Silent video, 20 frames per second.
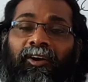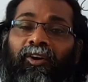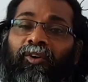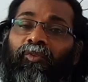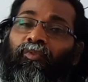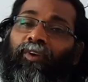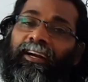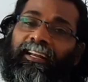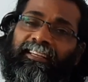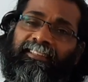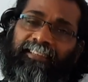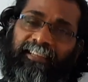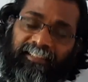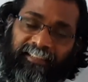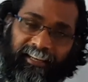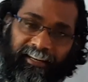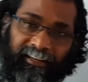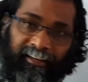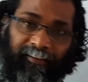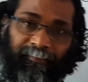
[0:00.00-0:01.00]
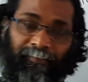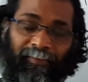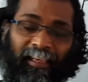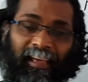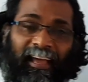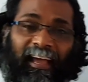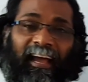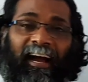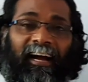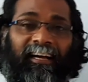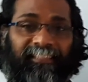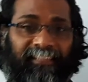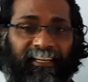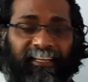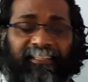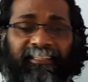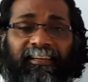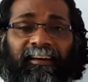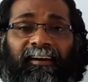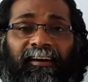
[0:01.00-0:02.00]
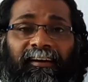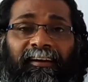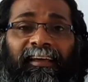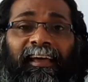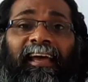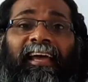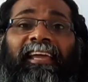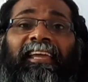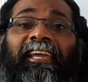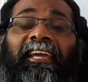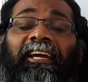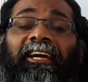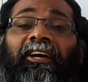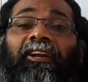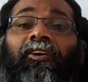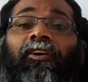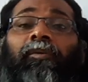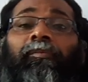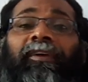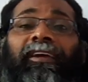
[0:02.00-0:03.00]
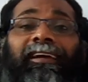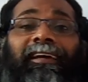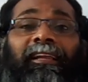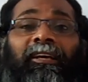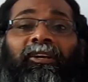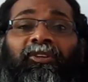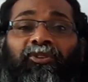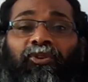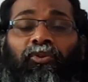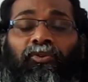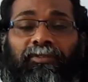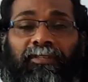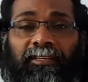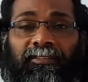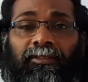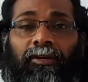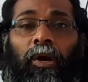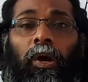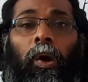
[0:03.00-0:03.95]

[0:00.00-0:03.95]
What is asset? Assets are economic resources